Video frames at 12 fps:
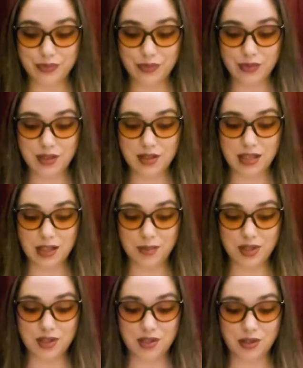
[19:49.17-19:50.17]
said
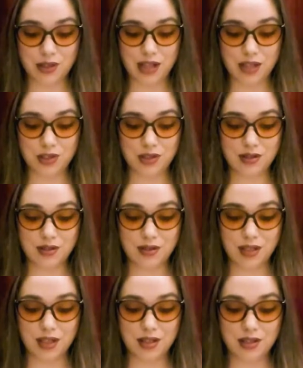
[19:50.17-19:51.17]
Mrs. Cratchit,
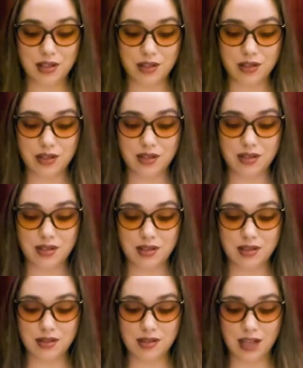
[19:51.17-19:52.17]
kissing her a
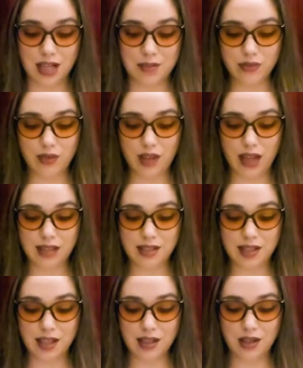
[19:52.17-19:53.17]
dozen times and
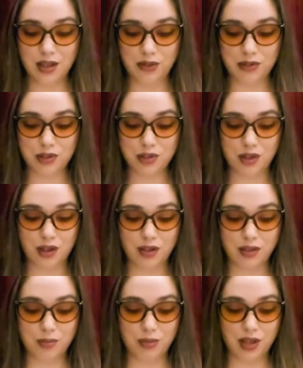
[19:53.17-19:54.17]
taking off her shawl
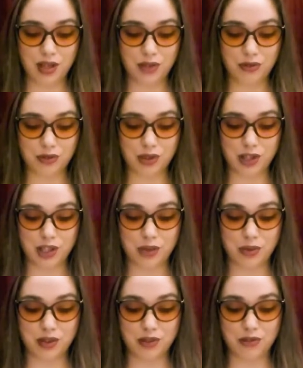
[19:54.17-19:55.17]
and bonnet for her
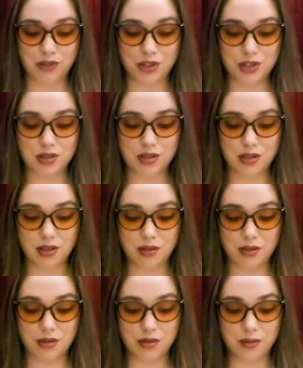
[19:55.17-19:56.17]
with officious
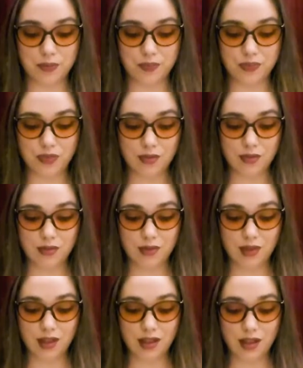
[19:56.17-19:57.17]
seal.
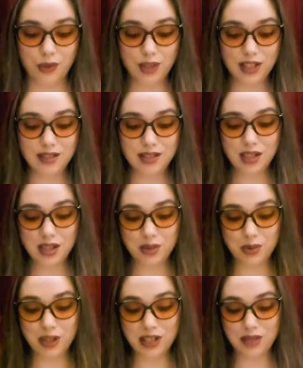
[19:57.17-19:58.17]
We'd a deal of
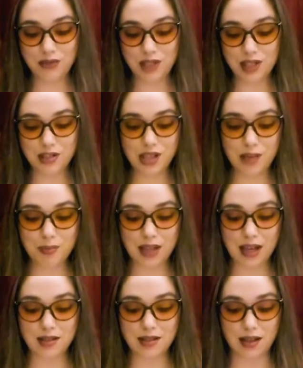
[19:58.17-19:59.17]
work to finish up
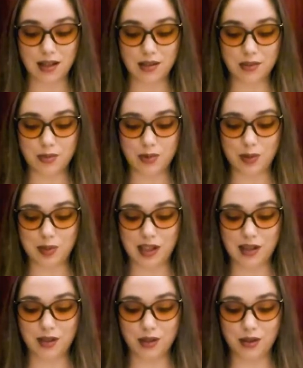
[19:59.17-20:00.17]
last night,
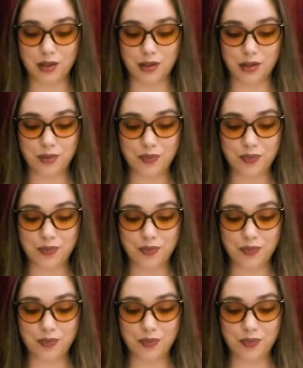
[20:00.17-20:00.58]
replied the girl,